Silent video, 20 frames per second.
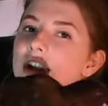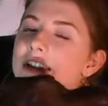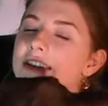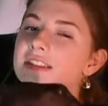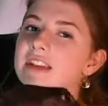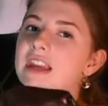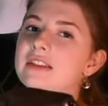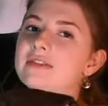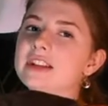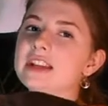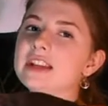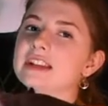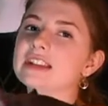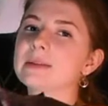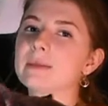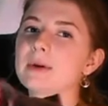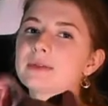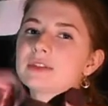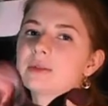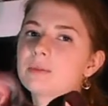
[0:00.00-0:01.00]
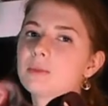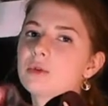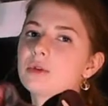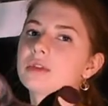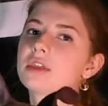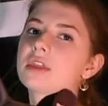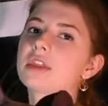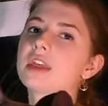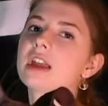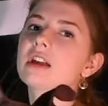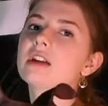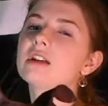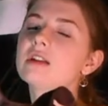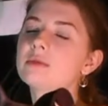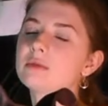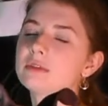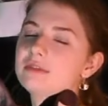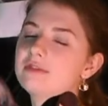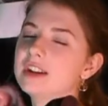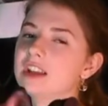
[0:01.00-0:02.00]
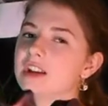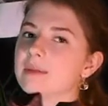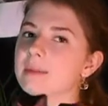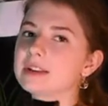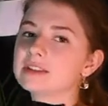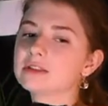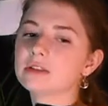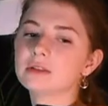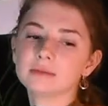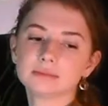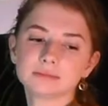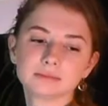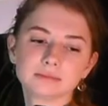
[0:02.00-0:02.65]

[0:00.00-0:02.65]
and safety is the most important thing when fitting a muzzle,